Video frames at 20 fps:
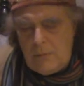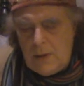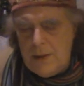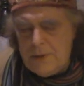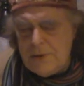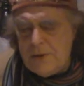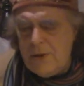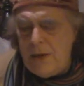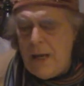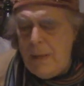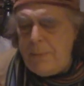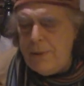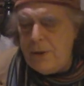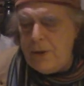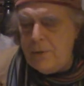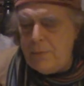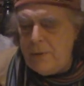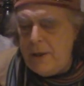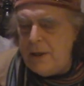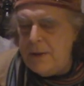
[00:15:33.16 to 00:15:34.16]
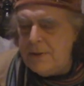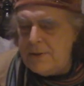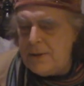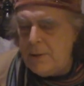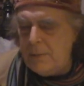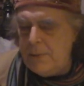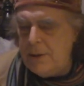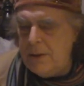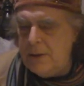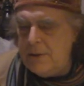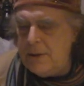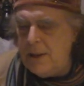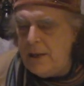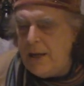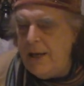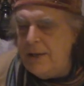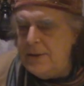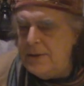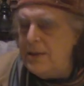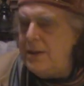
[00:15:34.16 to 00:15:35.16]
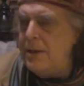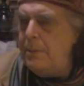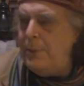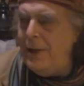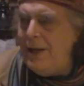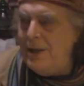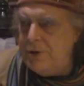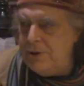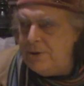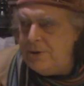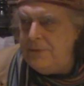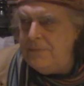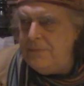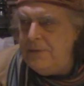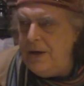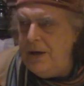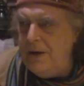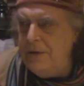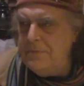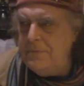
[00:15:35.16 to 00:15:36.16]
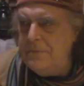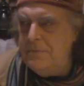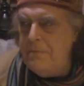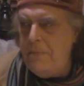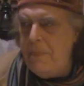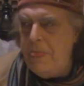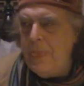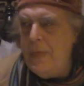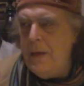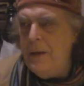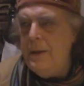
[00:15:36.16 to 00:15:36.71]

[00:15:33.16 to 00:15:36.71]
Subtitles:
So an Epicurean is someone that delights in the pleasures of life.